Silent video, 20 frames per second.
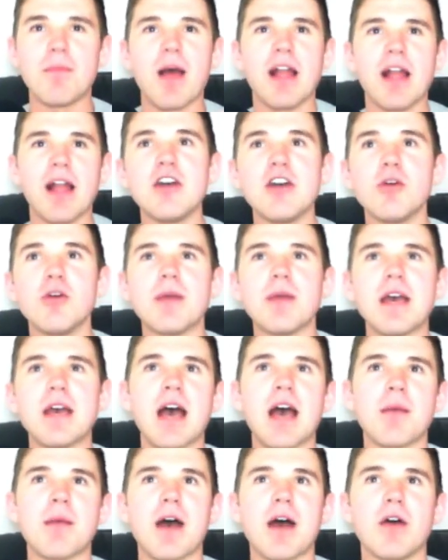a little
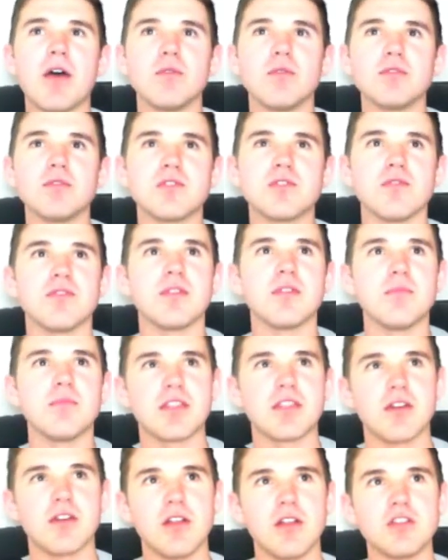bit about sort of the
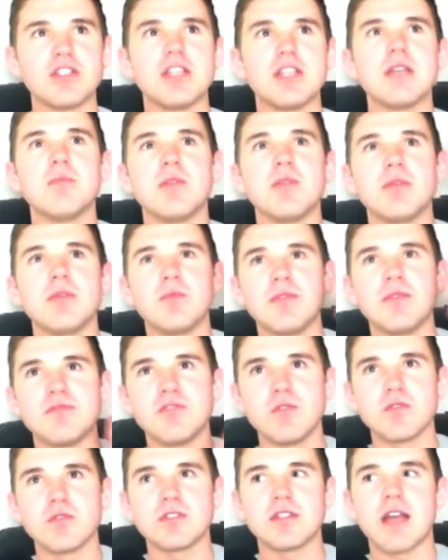mythology, and we've
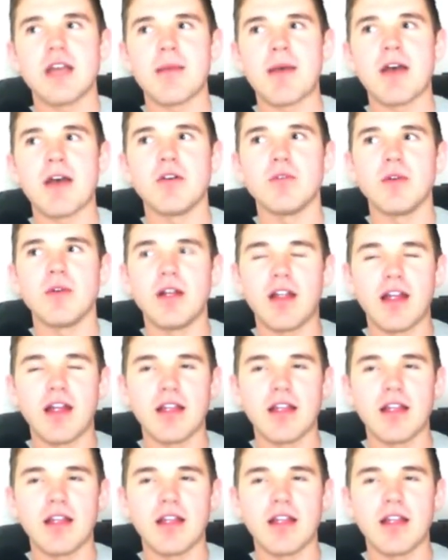talked about